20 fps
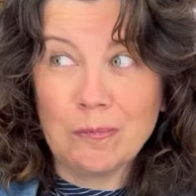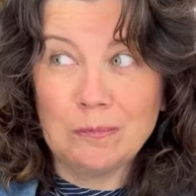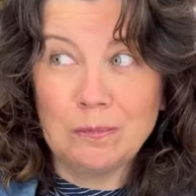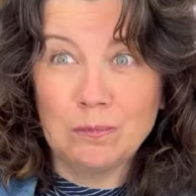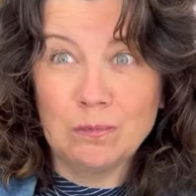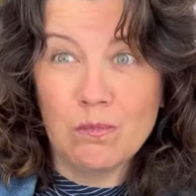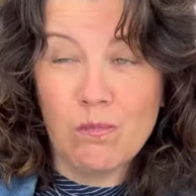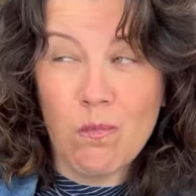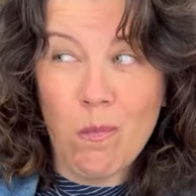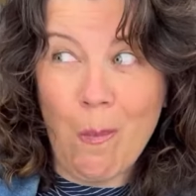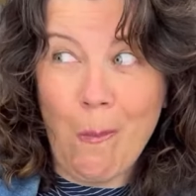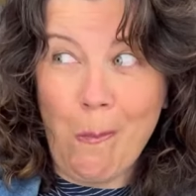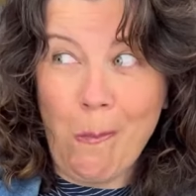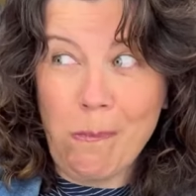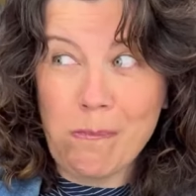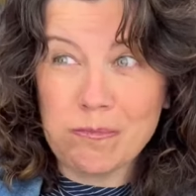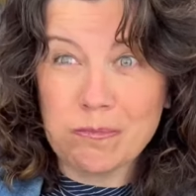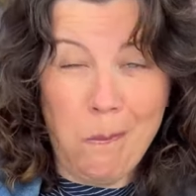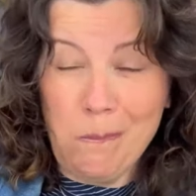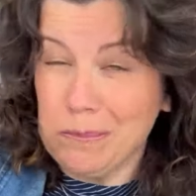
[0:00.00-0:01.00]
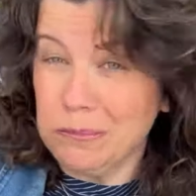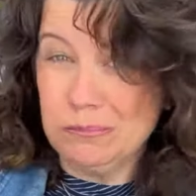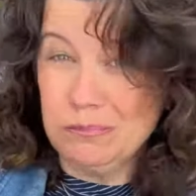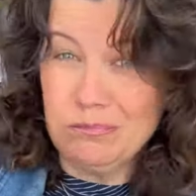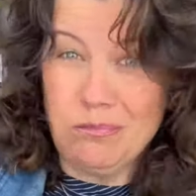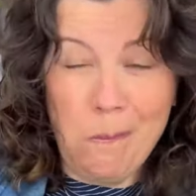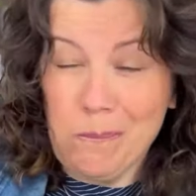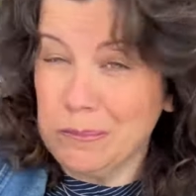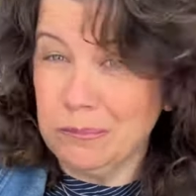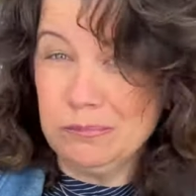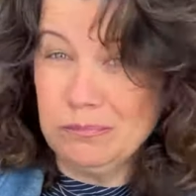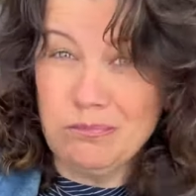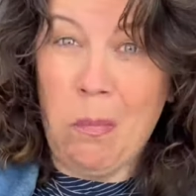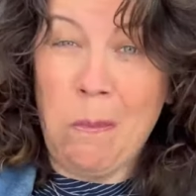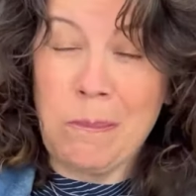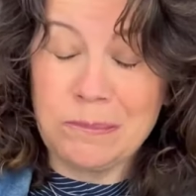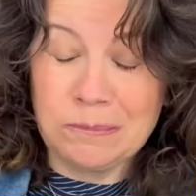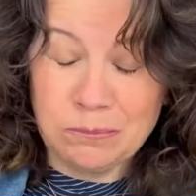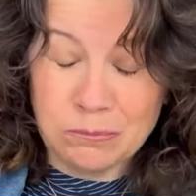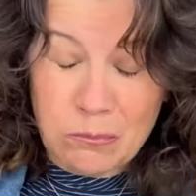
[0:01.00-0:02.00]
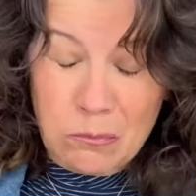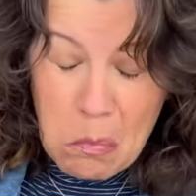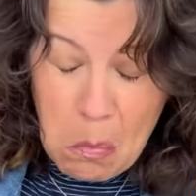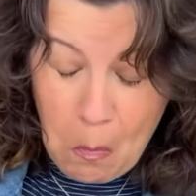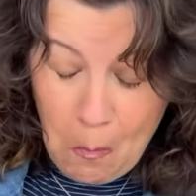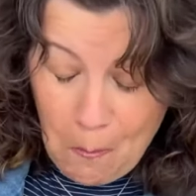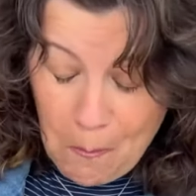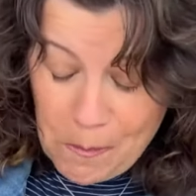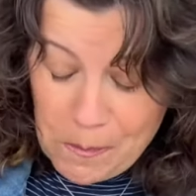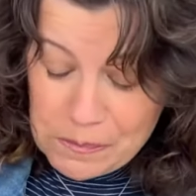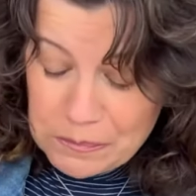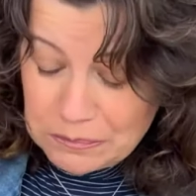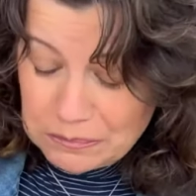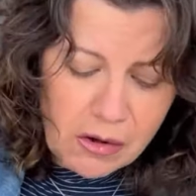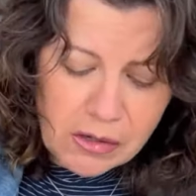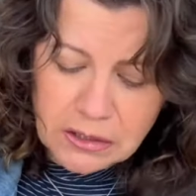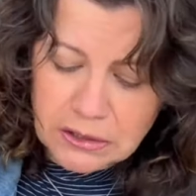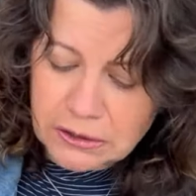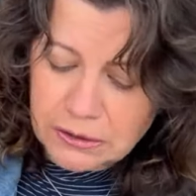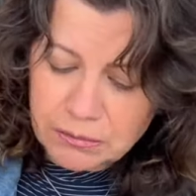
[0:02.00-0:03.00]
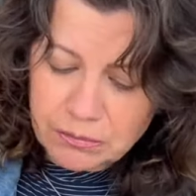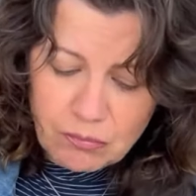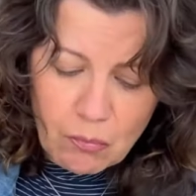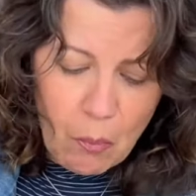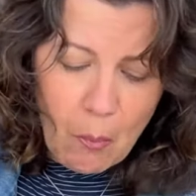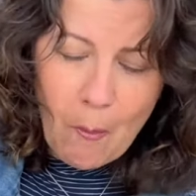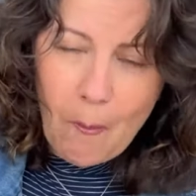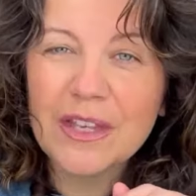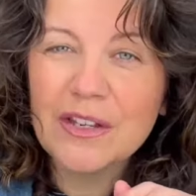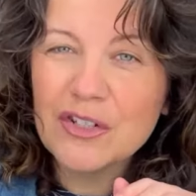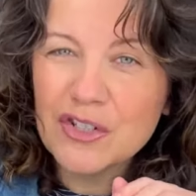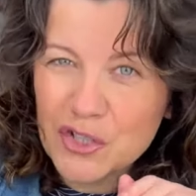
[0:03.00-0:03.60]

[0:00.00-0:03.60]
Has this happened to you, vinaigrette that's just too sharp and acidic?